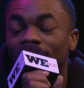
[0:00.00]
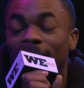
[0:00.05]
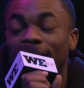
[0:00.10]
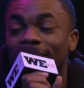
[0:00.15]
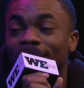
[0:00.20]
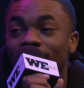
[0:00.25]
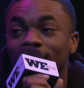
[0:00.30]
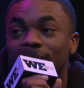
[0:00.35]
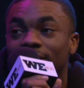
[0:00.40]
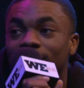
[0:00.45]
I
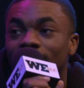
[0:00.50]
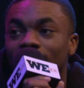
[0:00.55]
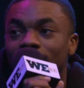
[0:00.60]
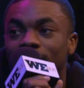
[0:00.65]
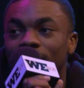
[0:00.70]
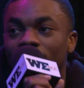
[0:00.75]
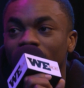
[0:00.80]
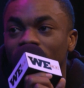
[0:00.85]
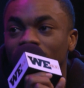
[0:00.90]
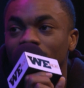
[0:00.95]
ain't heard a
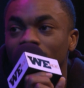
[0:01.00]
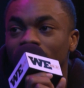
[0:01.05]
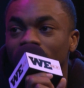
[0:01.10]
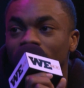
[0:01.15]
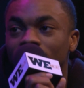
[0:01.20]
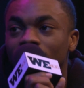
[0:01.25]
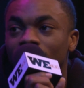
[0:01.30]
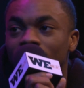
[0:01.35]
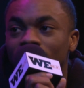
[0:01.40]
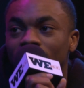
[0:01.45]
clean version of a
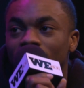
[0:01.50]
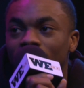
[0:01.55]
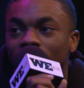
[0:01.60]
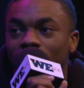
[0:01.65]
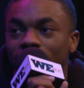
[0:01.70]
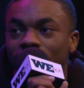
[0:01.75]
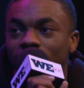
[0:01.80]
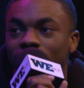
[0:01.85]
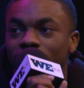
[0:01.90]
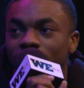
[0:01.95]
song in
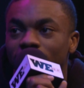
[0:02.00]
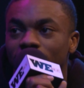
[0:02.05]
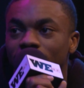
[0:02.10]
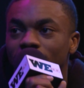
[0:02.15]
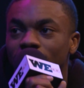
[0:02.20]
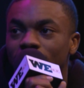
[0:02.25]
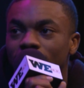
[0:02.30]
like 2 years.